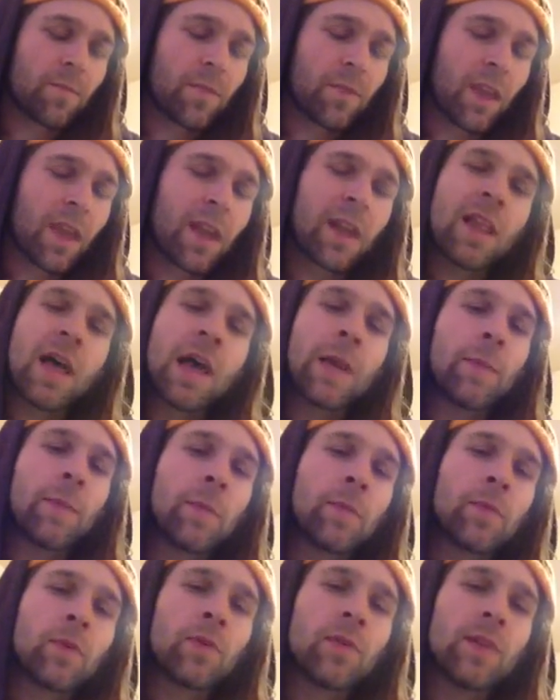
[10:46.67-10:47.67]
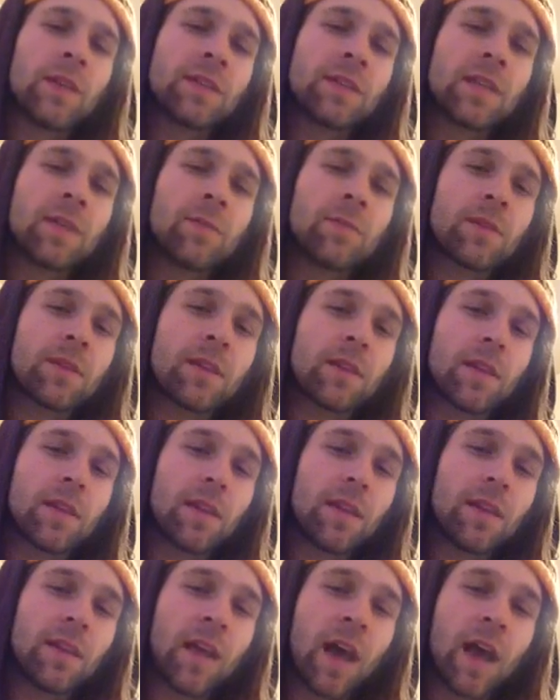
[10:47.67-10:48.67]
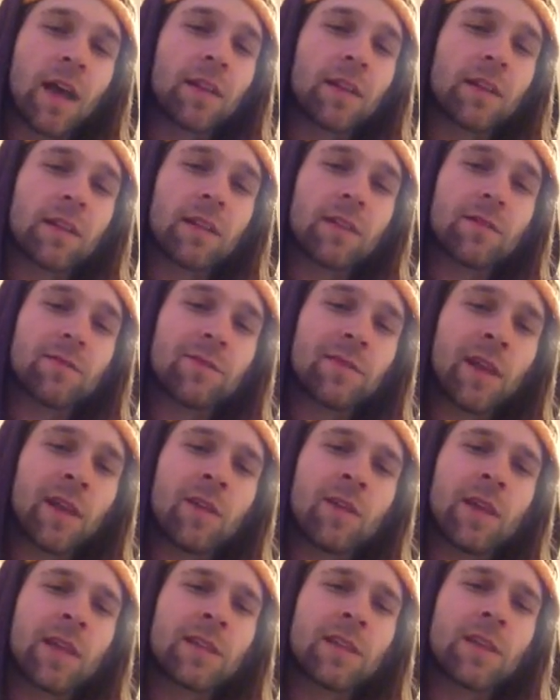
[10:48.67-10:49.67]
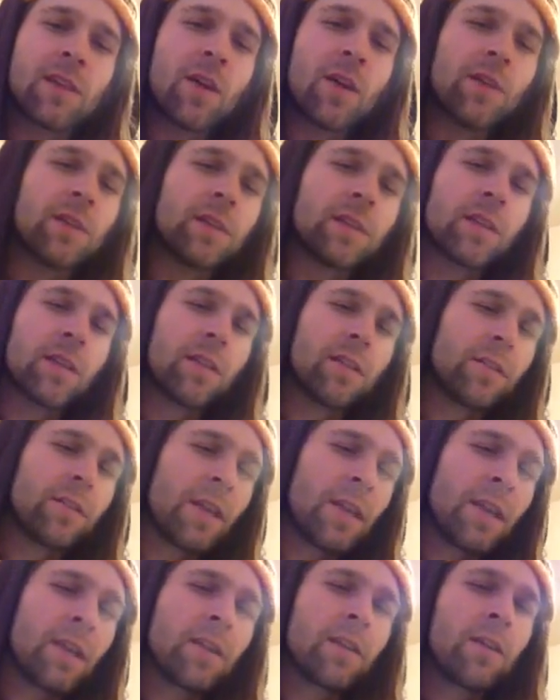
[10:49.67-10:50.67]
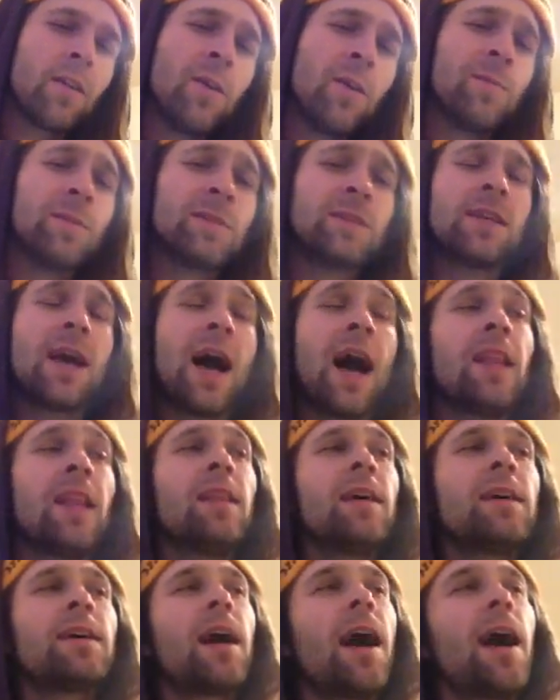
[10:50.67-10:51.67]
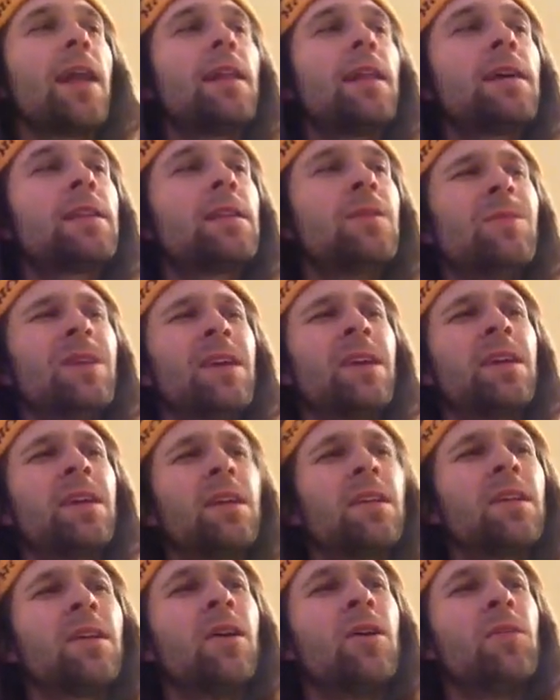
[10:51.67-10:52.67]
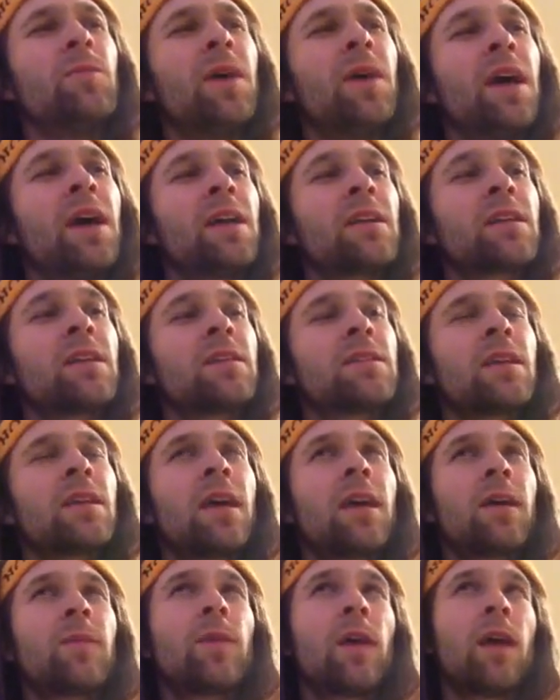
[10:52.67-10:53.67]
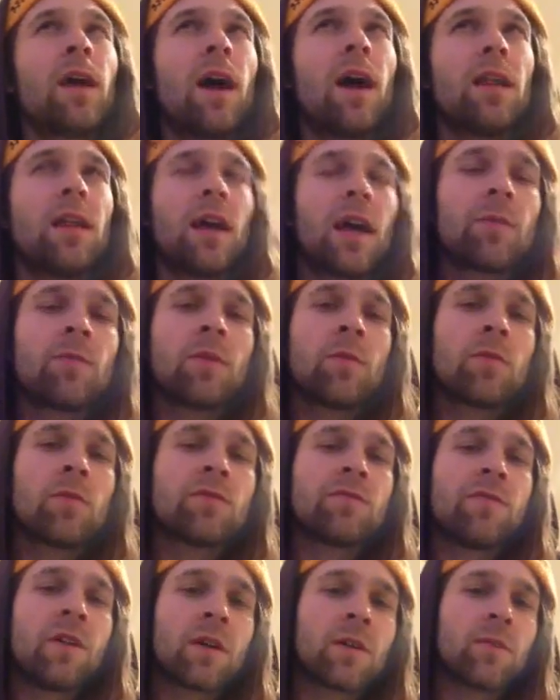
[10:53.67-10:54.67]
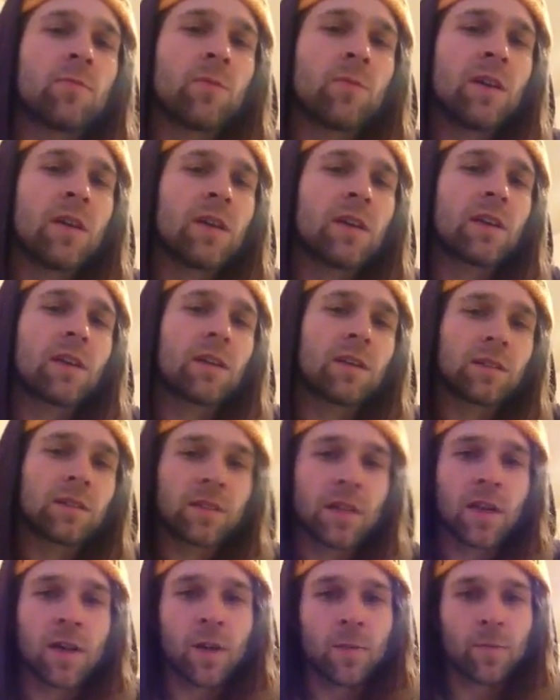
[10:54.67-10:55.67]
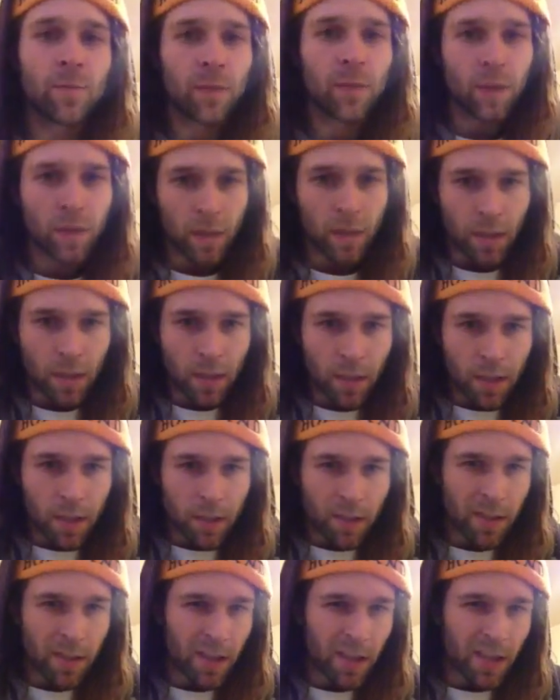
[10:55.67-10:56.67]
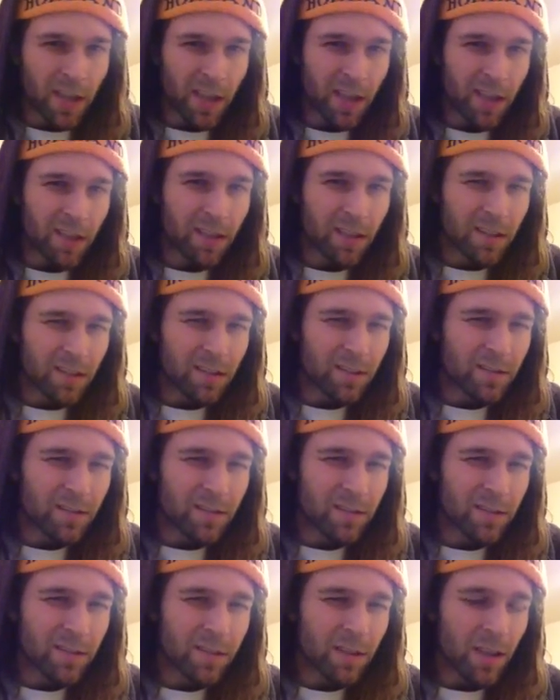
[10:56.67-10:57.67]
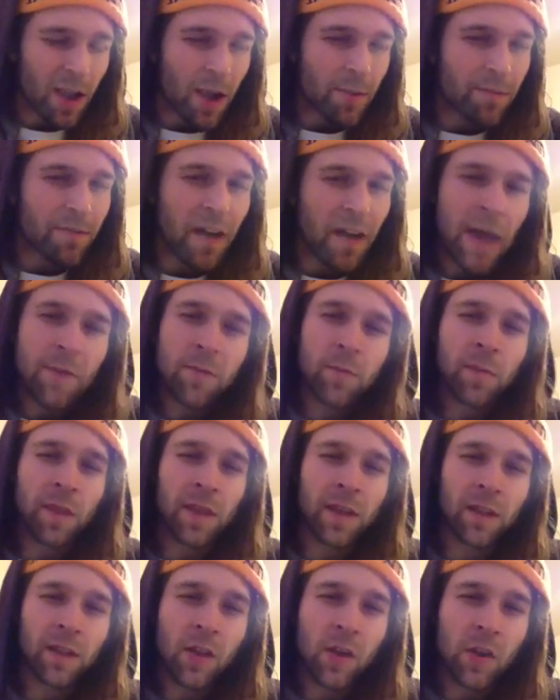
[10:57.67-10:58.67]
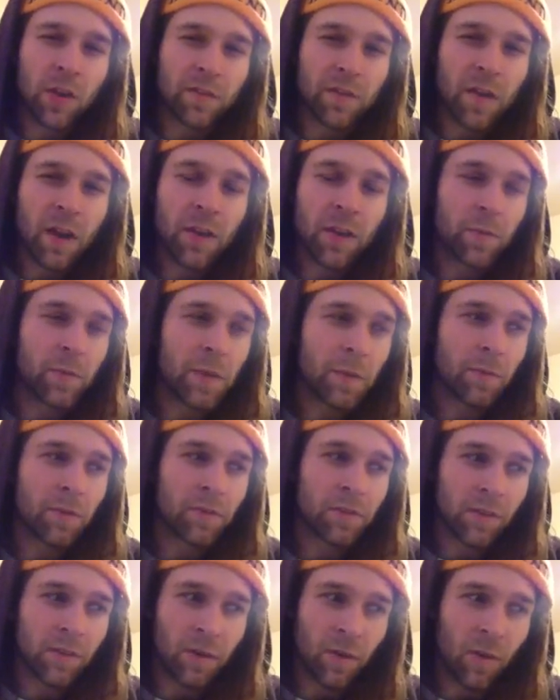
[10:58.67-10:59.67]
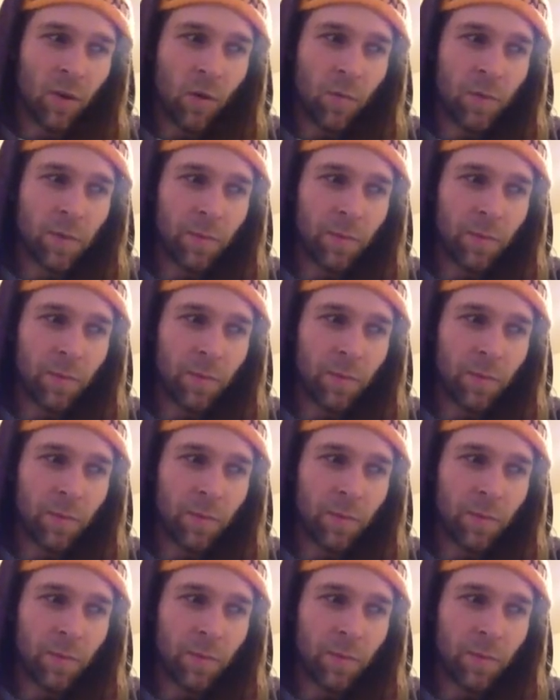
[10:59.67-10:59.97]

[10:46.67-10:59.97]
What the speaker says: a lot of people, they seem to not, they don't like to know that they're in it alone. But see, I like to be in it alone, man, because, like, a lot of people are fucking weak. So, like, I'm fine with being alone if other people are just gonna hold me